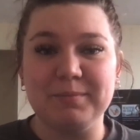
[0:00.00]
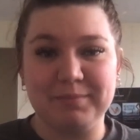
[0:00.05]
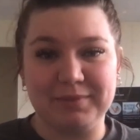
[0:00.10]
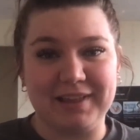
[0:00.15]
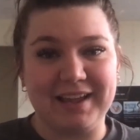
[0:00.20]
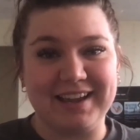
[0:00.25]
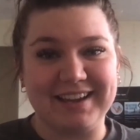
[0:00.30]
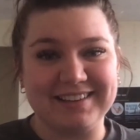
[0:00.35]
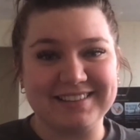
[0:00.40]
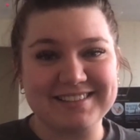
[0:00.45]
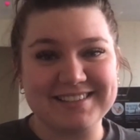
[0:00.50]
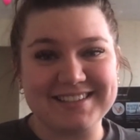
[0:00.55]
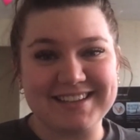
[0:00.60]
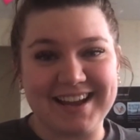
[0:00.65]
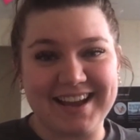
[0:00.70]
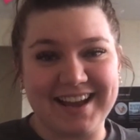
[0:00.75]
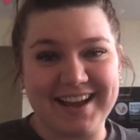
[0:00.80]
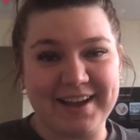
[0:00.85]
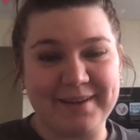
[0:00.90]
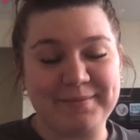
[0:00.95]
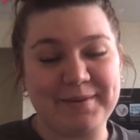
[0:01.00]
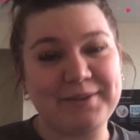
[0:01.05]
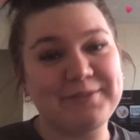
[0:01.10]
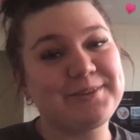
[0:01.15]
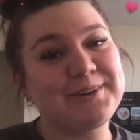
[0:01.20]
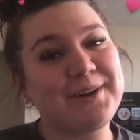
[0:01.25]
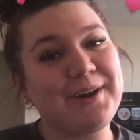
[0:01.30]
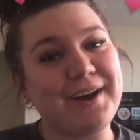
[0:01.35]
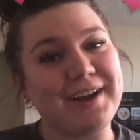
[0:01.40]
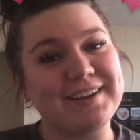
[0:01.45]
blanked um, and
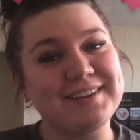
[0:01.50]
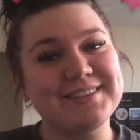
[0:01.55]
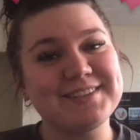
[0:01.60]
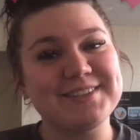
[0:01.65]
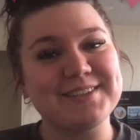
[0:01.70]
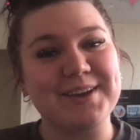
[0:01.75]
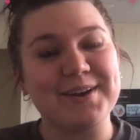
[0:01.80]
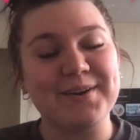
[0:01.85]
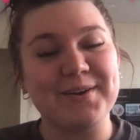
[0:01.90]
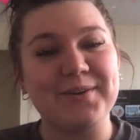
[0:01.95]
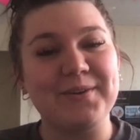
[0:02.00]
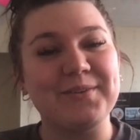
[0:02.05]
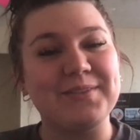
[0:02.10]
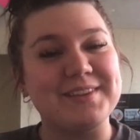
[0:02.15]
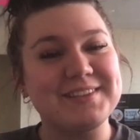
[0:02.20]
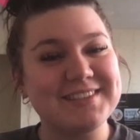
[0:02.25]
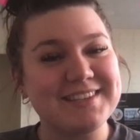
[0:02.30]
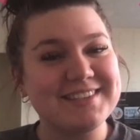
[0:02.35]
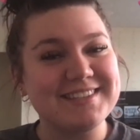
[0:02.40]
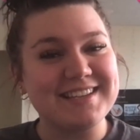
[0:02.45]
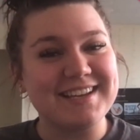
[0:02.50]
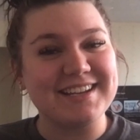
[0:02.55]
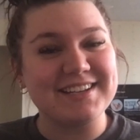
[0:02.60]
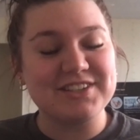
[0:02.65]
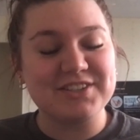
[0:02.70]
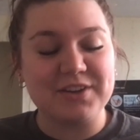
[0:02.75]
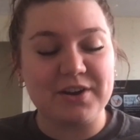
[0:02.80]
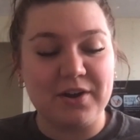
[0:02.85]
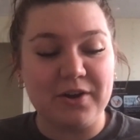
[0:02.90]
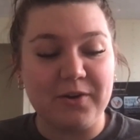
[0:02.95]
forgot. So this is the
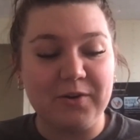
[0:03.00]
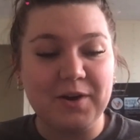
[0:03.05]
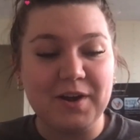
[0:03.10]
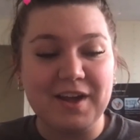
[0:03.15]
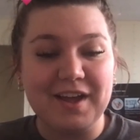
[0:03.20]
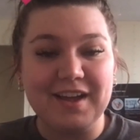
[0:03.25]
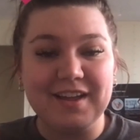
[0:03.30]
intro.